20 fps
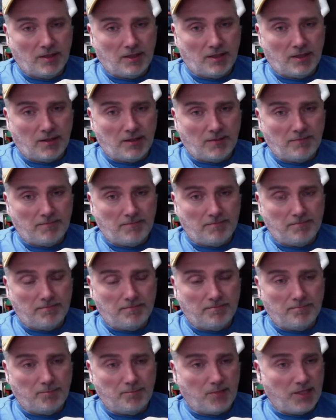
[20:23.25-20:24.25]

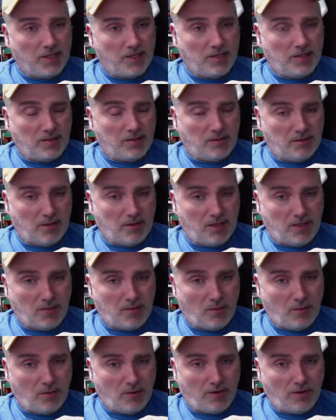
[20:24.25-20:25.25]
But
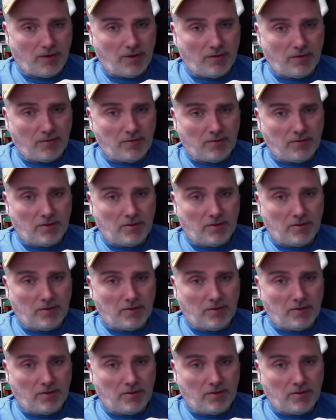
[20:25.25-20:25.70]
it's worth it.